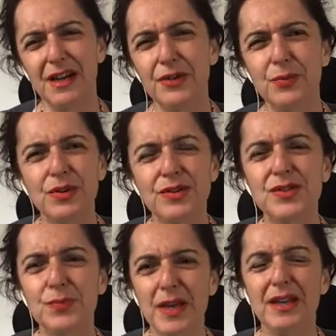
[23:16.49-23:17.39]
I don't want to
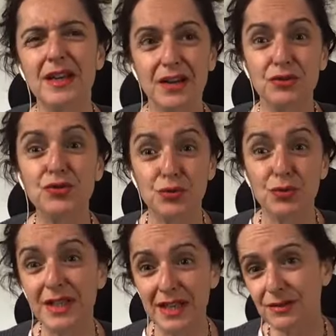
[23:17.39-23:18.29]
spend
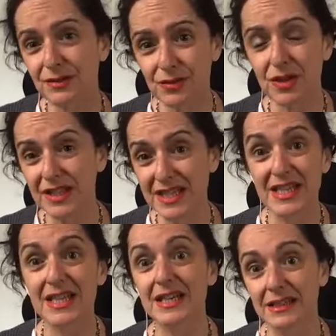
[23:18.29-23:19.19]
120 hours a
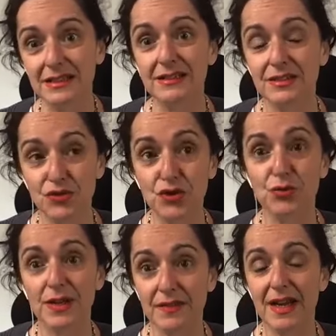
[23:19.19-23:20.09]
year
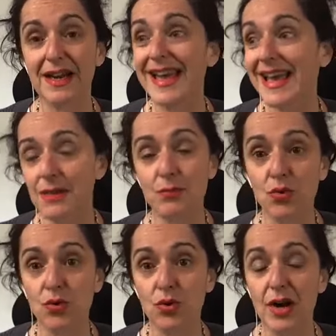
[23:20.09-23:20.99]
doing that
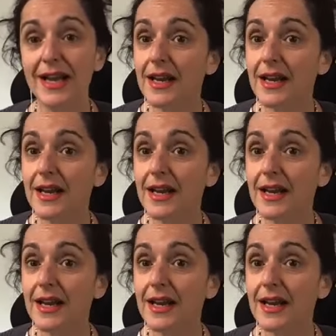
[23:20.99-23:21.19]
anymore.